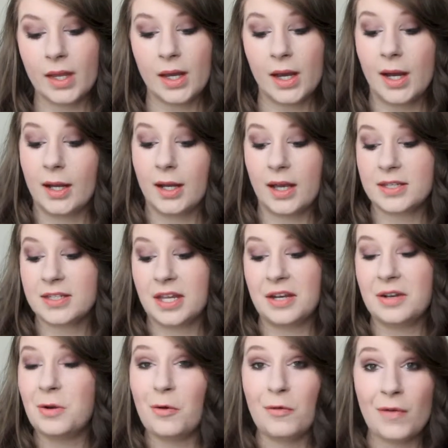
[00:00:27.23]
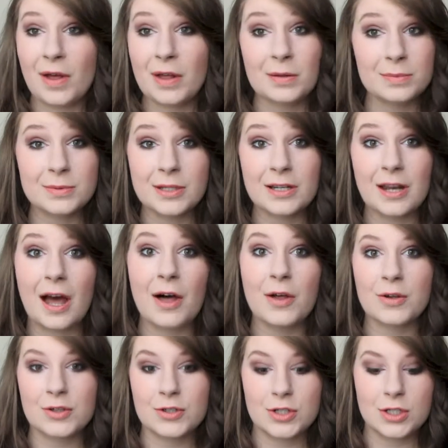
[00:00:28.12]
I guess I developed an
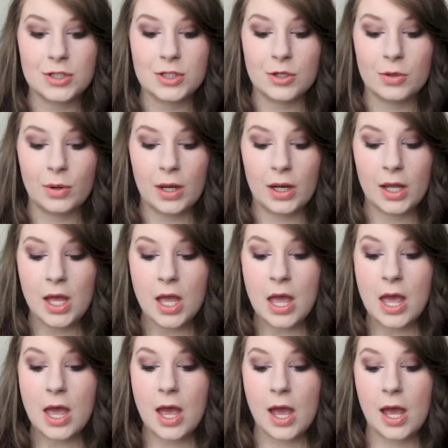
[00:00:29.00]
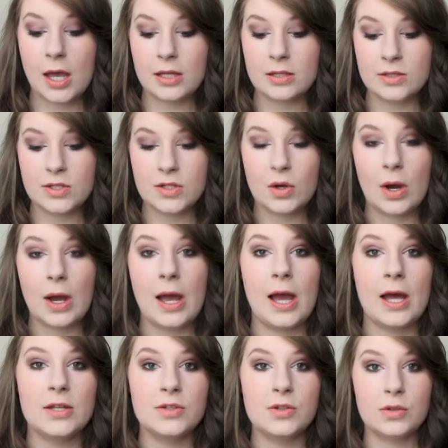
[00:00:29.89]
allergy to it, and so I
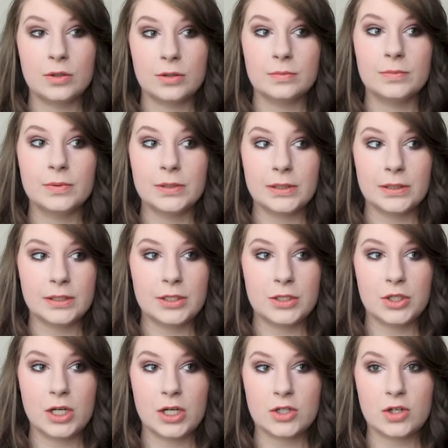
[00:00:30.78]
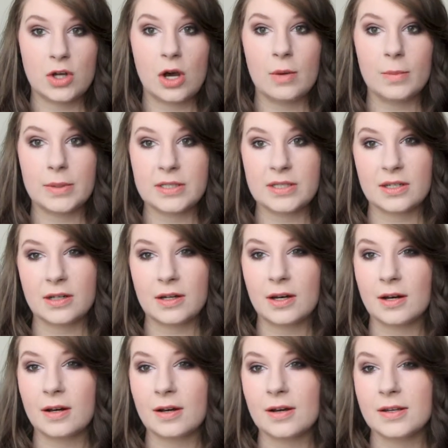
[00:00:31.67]
had to completely change all my
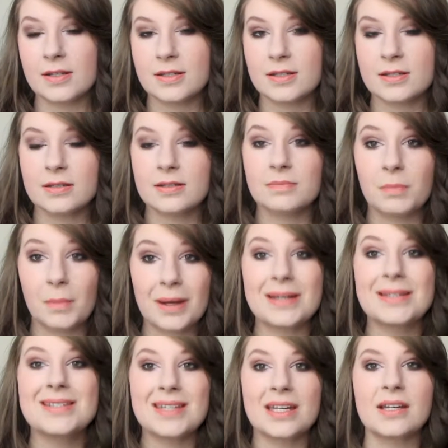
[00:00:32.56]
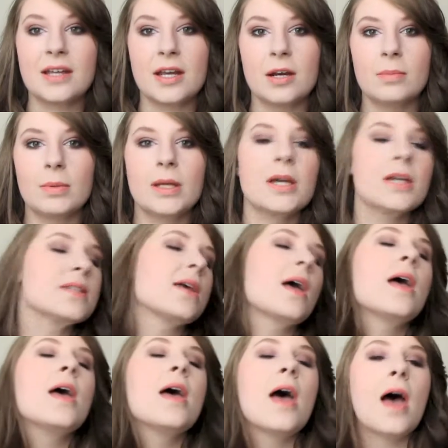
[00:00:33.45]
skincare because
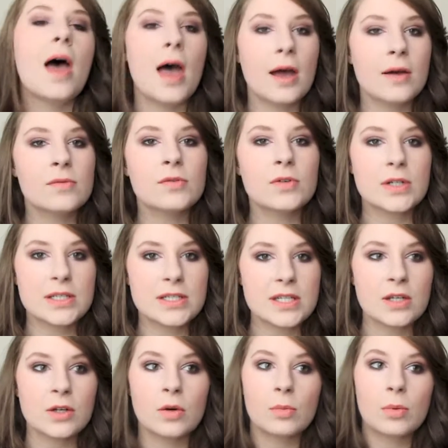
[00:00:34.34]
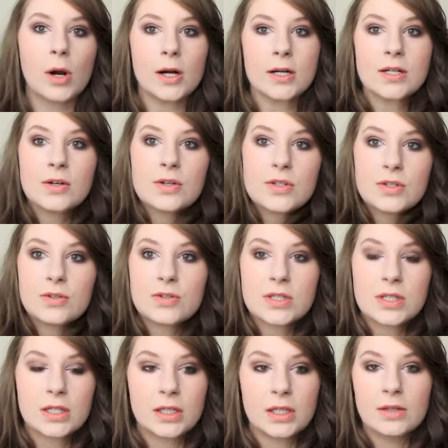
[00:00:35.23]
every single product I was
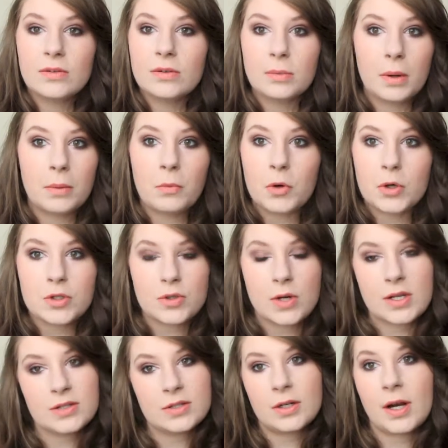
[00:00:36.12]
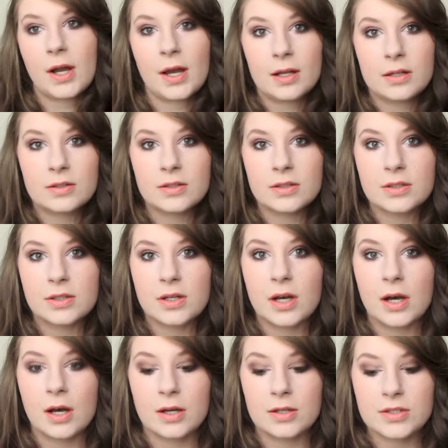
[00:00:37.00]
using, even my moisturizer, had
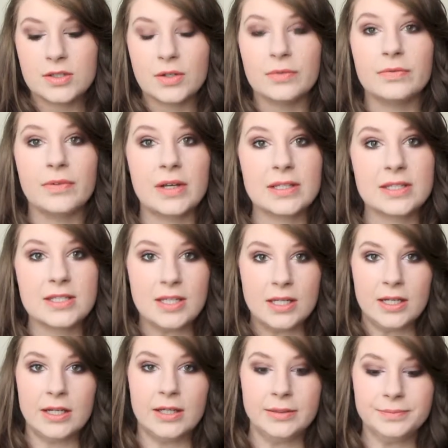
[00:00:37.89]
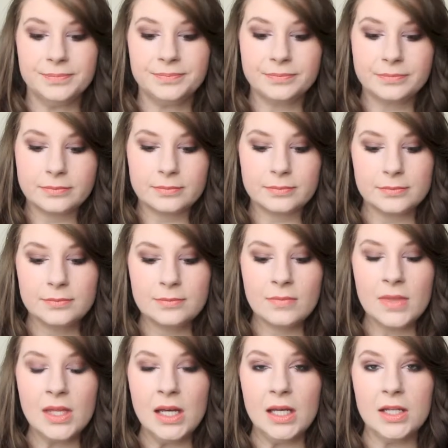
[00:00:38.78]
sulfates in it.
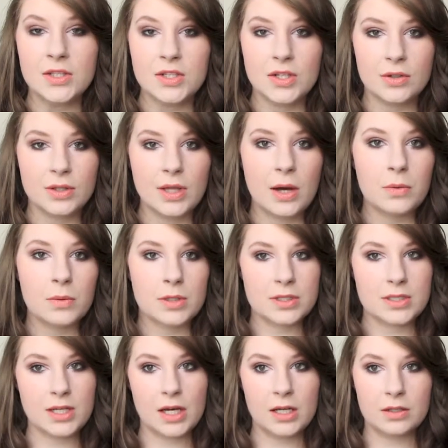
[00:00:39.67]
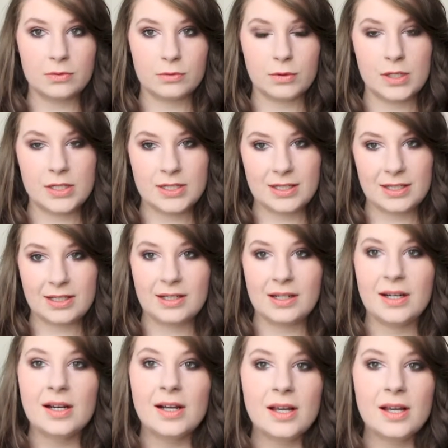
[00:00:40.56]
And so that was kind of crazy.